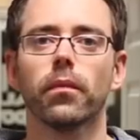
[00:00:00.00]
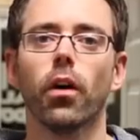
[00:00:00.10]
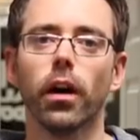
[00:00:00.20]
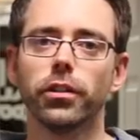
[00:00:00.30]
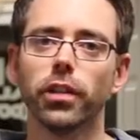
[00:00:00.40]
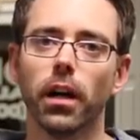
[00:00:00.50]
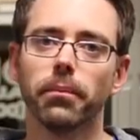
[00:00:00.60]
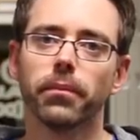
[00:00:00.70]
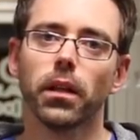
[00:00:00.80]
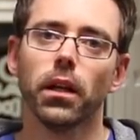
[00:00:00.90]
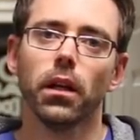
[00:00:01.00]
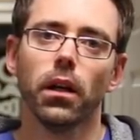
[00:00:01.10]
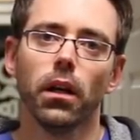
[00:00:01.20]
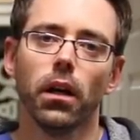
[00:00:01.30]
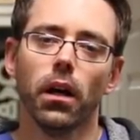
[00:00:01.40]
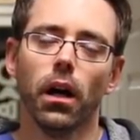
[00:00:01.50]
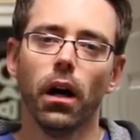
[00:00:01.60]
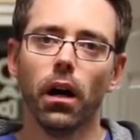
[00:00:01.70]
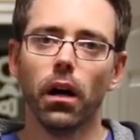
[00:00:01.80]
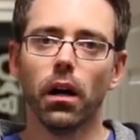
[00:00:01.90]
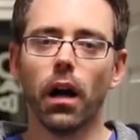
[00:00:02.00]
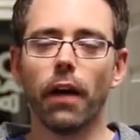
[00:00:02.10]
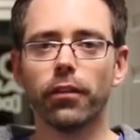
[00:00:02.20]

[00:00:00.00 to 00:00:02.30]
All right, John. I